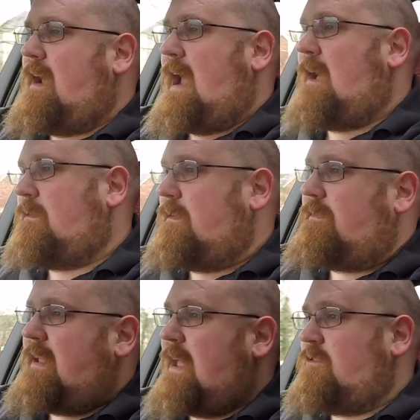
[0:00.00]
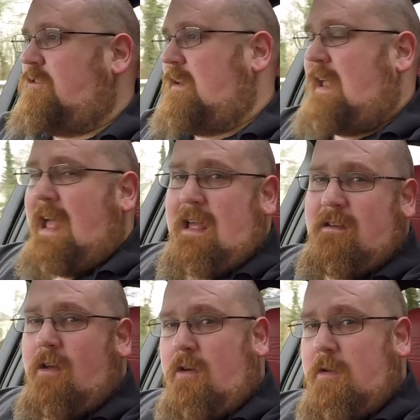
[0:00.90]
out of the engine
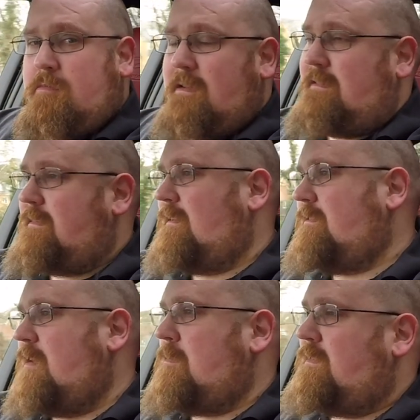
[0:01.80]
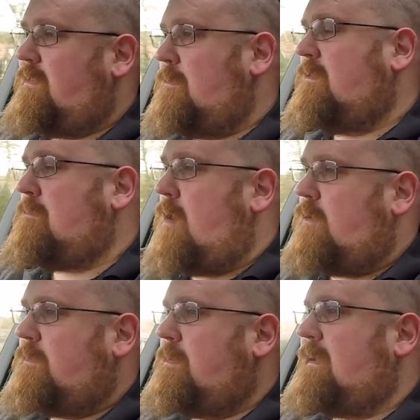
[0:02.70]
and hybrid system in terms of
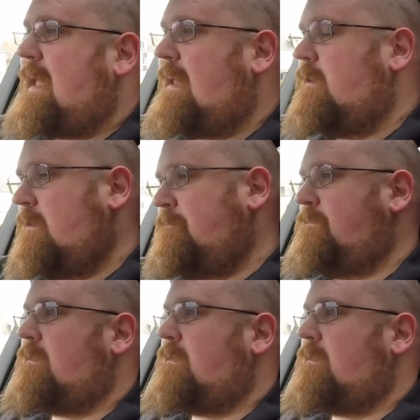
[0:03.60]
miles per gallon.